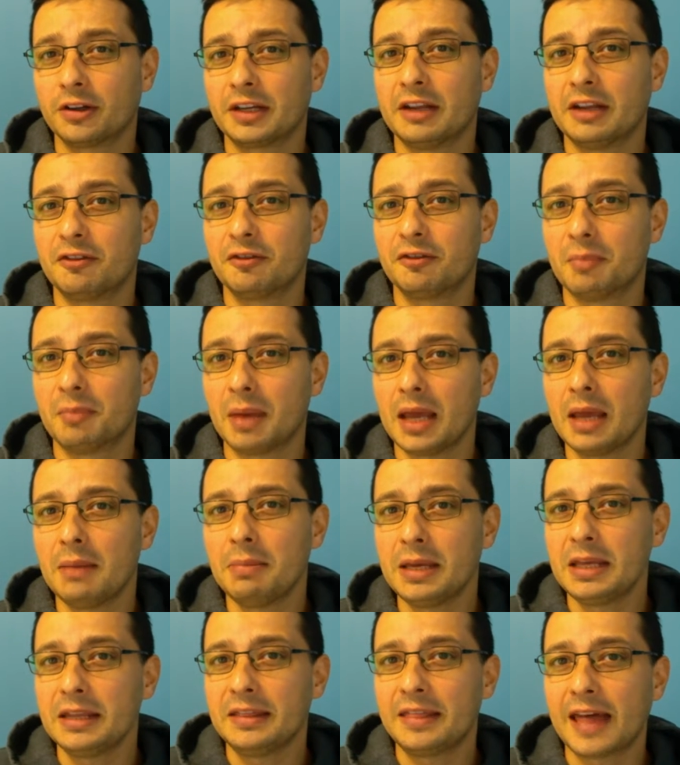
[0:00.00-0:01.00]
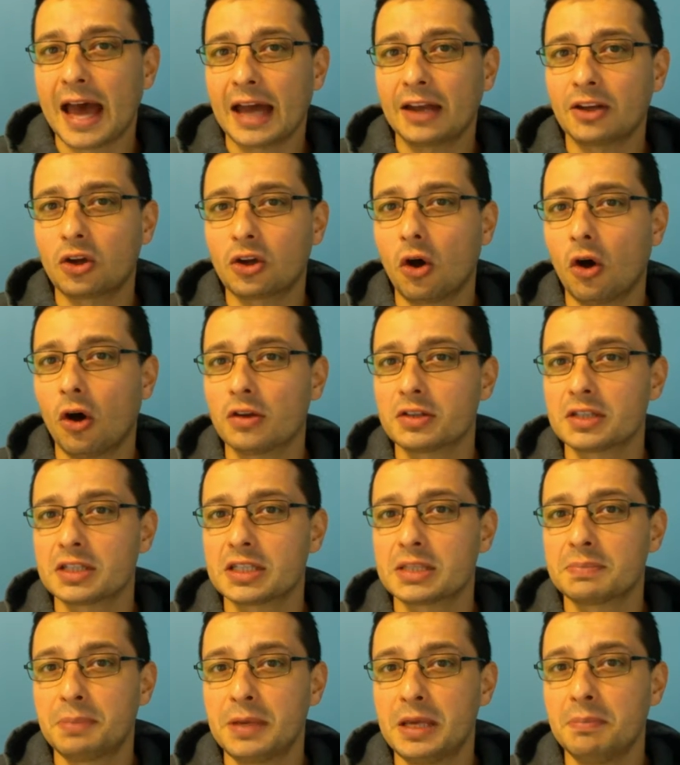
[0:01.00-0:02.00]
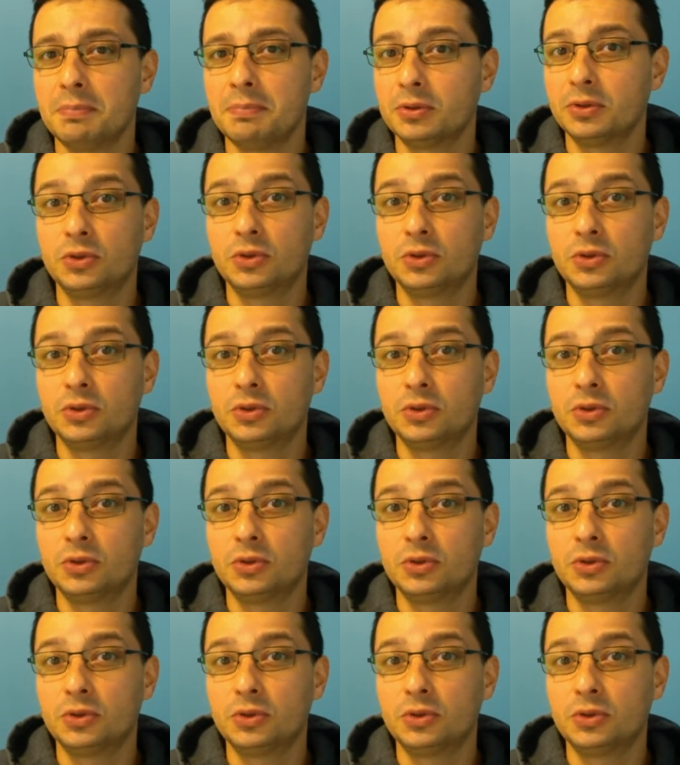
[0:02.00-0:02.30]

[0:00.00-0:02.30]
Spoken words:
if maybe that causes people to